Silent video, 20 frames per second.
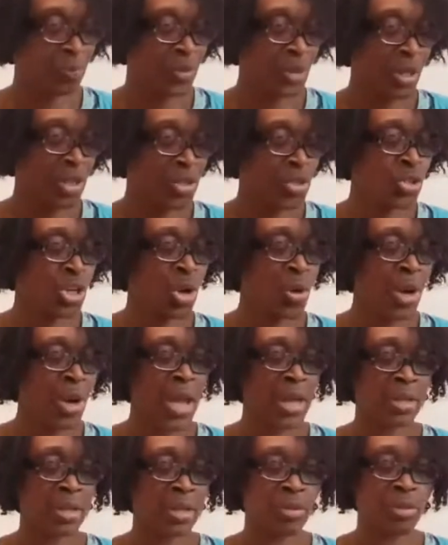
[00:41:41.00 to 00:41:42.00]
You
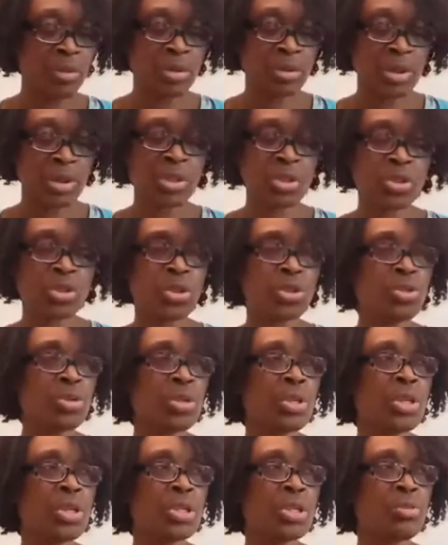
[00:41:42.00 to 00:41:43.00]
know, in
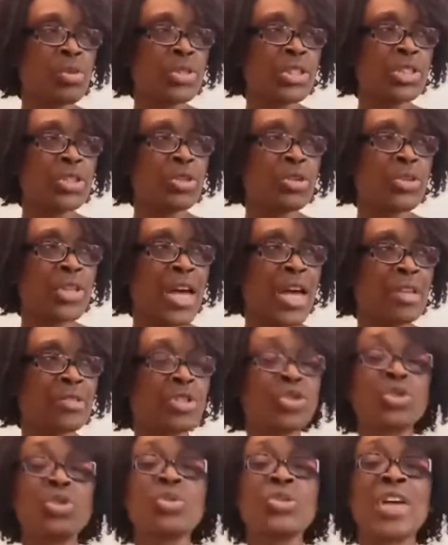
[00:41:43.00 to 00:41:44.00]

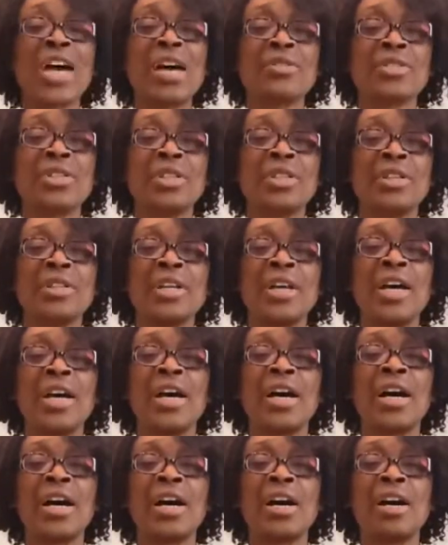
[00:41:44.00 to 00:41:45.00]
2000,
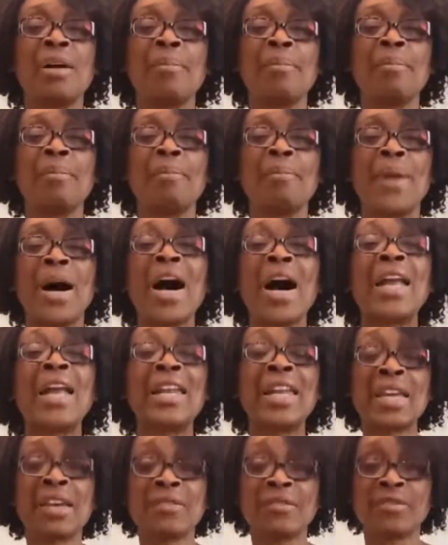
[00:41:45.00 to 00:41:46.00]
I
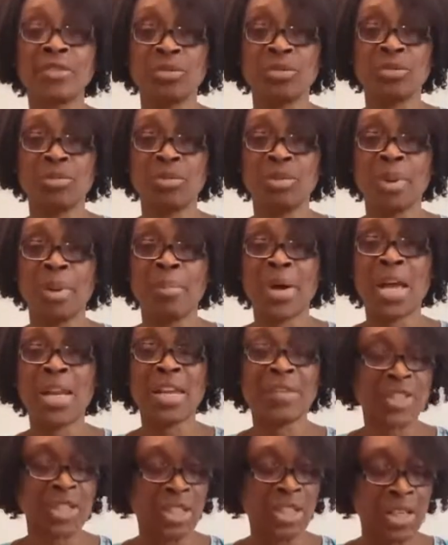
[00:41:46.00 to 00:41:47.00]
left, remember I
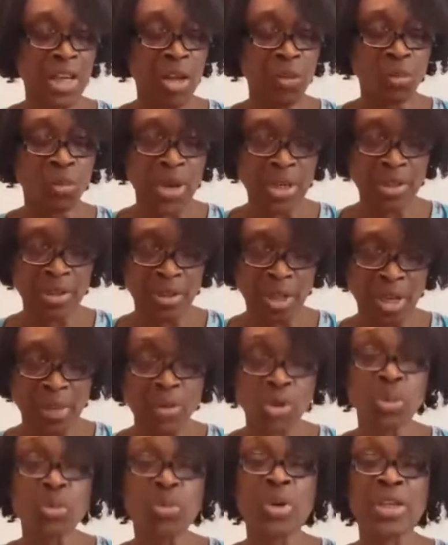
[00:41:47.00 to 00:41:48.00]
left England and went
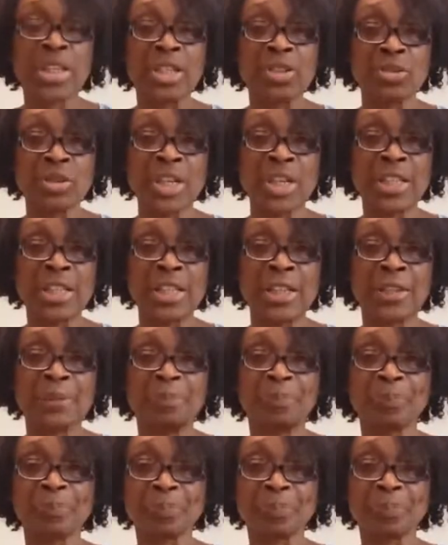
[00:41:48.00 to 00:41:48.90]
to work in Grenada.